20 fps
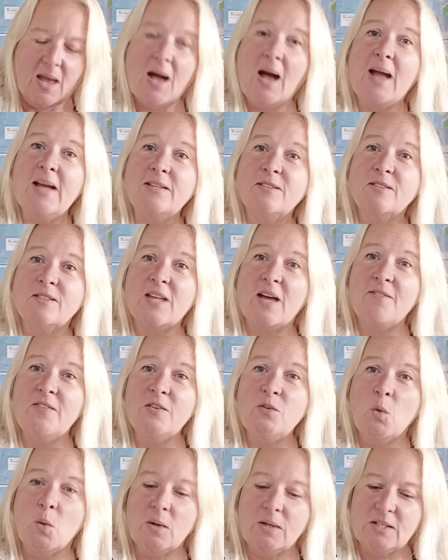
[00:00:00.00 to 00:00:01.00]
I had
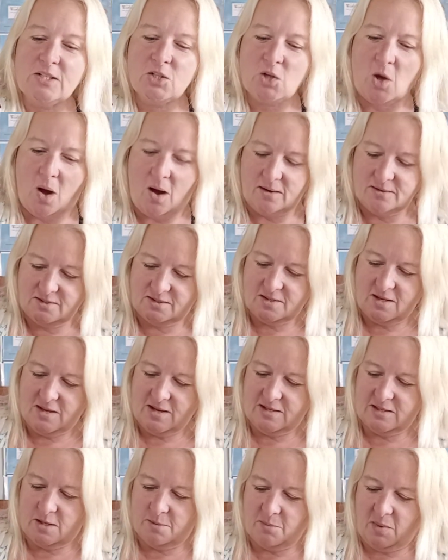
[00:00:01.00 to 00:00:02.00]
7 orchid talks
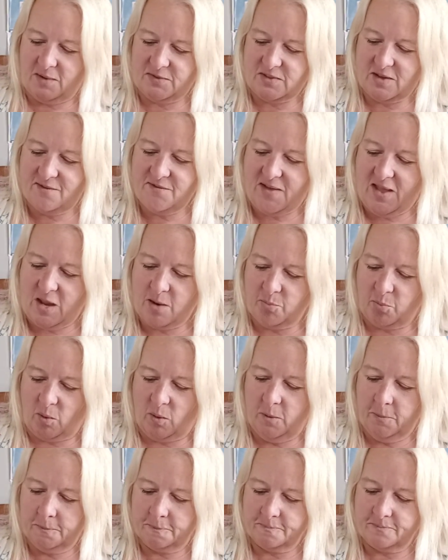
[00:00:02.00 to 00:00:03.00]
in the month of
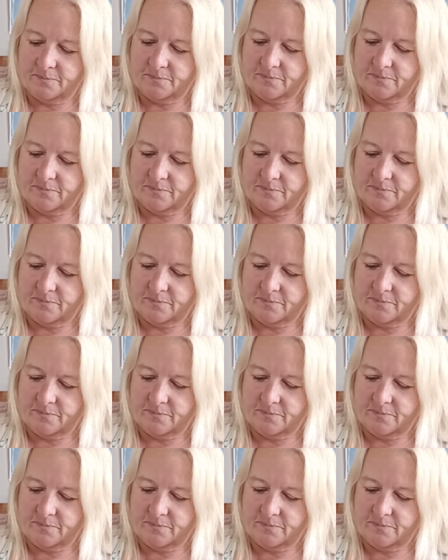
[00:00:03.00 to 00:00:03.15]
April